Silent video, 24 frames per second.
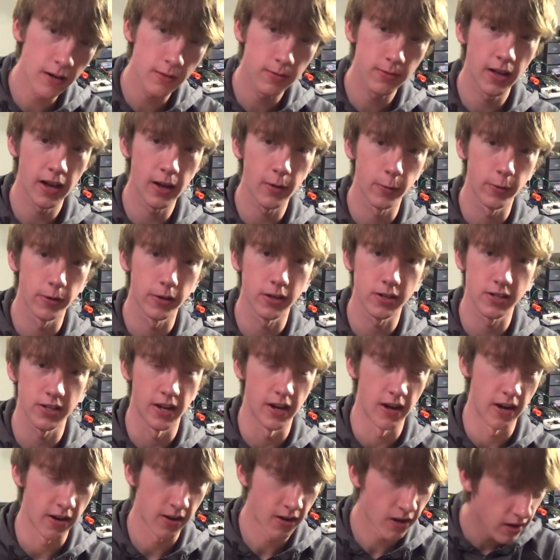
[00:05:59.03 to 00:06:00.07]
of that works
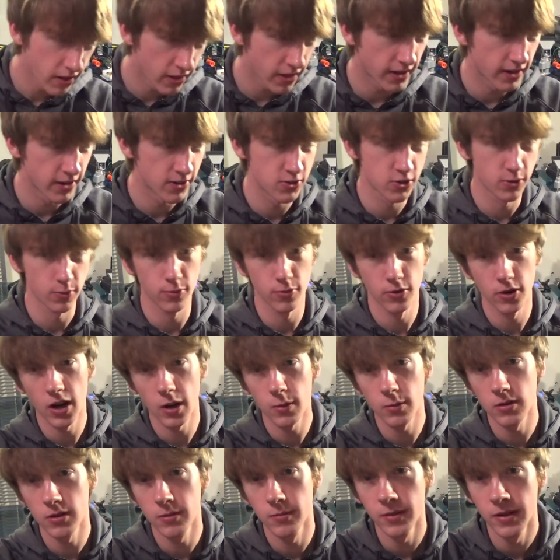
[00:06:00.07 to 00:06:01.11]
and none of that is your
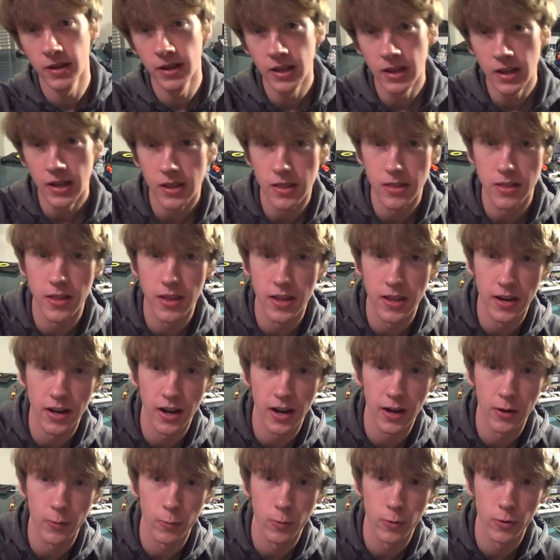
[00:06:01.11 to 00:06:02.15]
problem, then
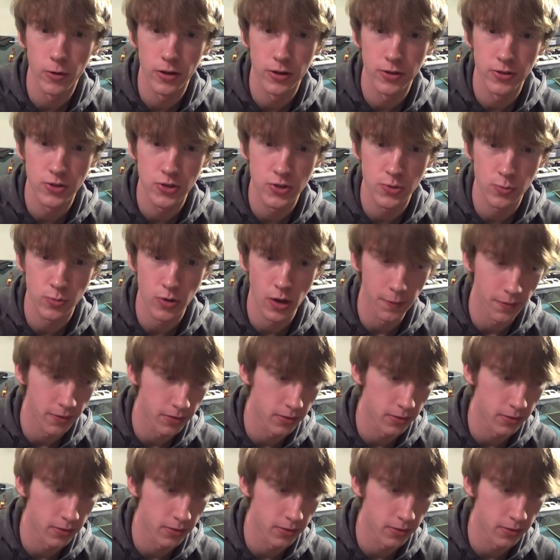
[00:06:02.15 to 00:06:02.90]
I would just probably